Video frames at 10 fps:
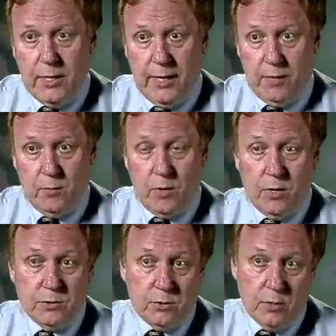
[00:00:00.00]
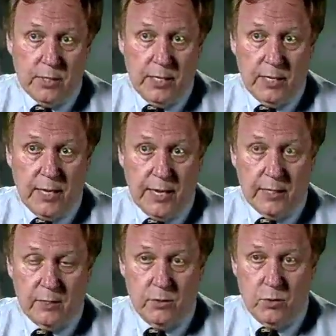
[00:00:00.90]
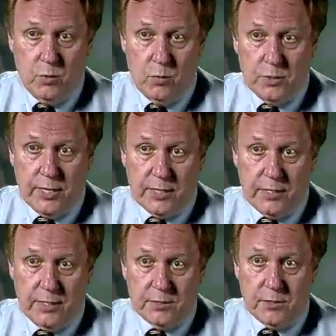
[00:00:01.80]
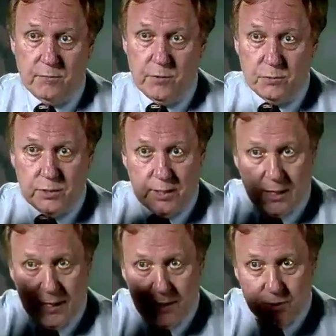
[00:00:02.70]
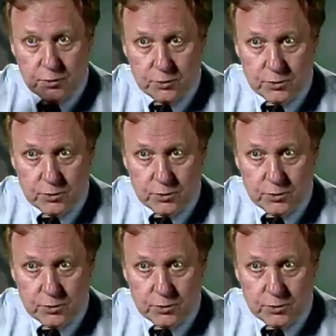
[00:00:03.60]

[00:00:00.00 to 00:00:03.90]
and we're also looking at new techniques of using lasers